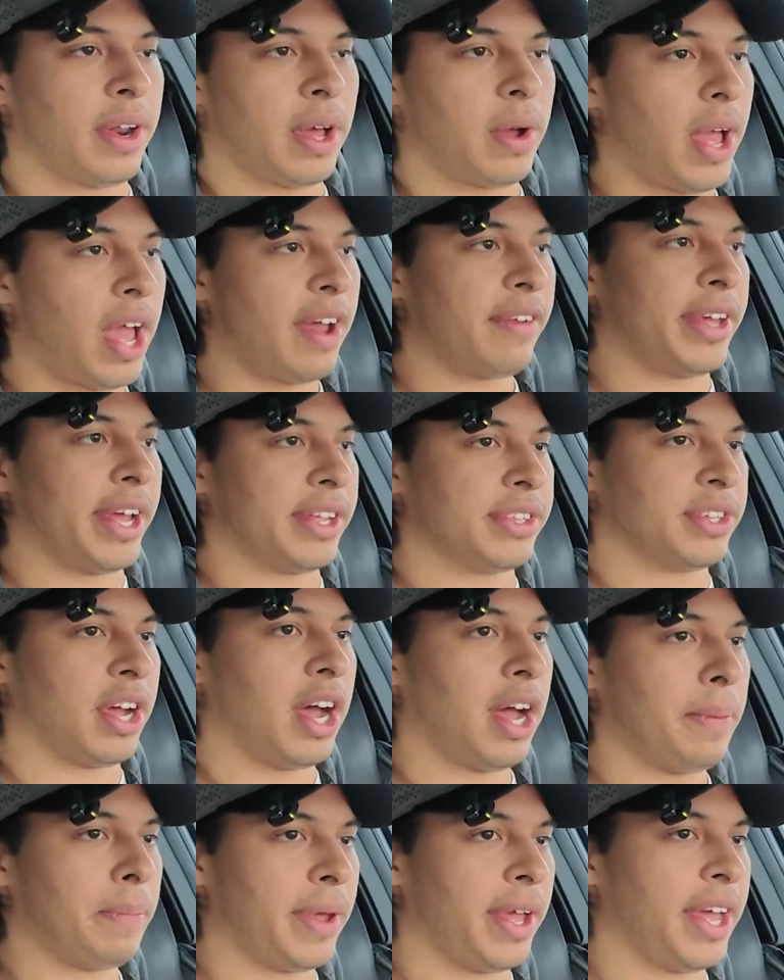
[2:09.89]
I'll have that
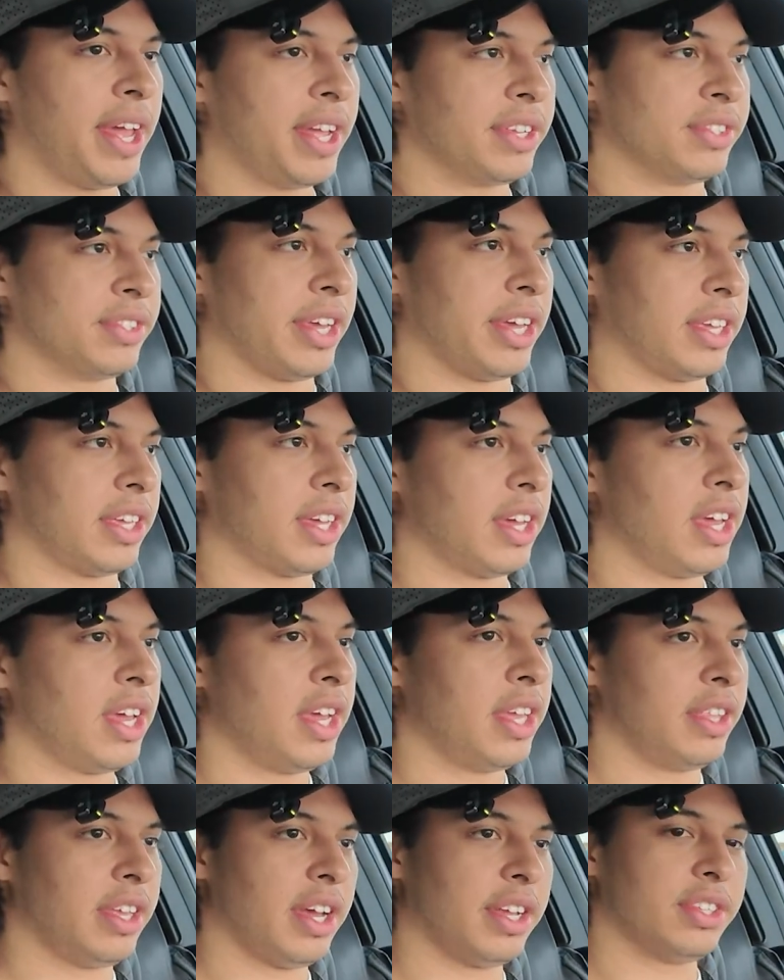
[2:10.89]
top edge, like
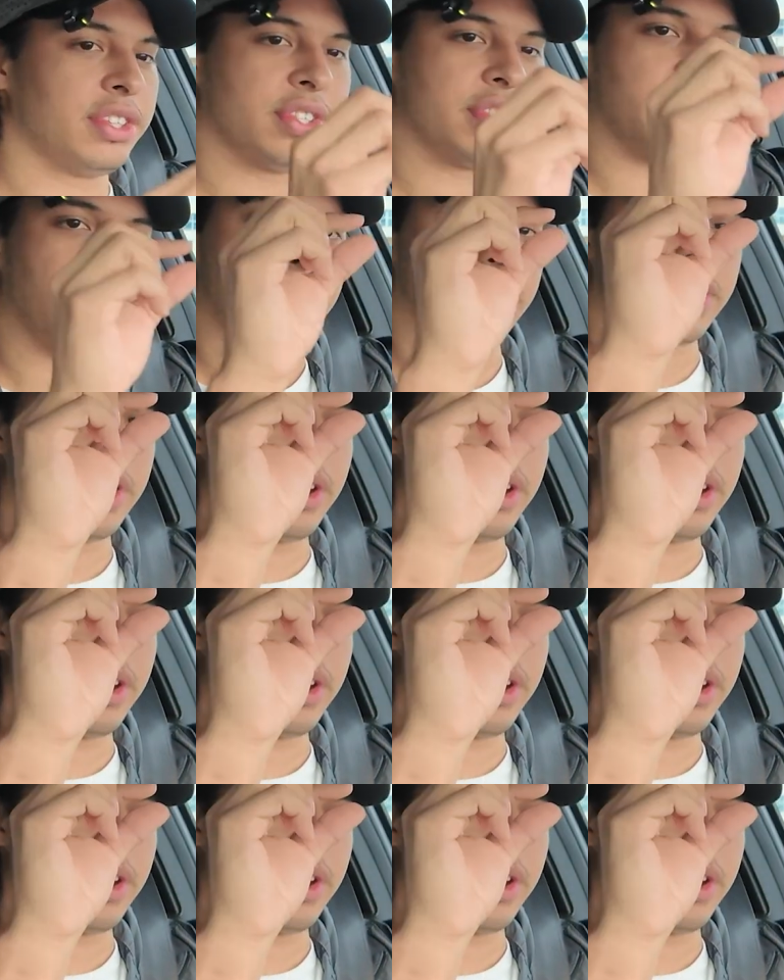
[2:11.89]
not just like